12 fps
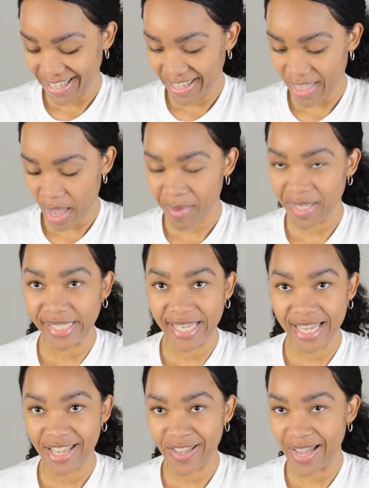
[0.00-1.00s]
Like my
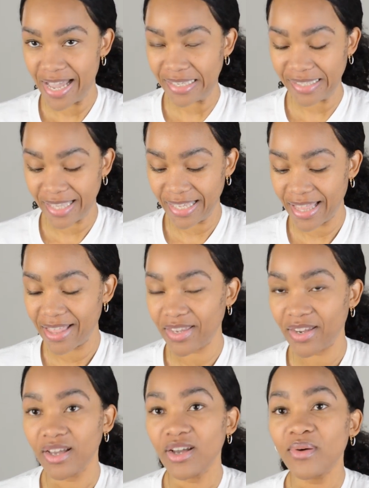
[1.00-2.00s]
singing, you guys, like that
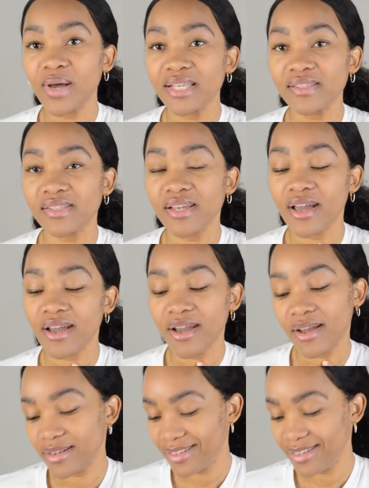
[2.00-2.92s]
little Western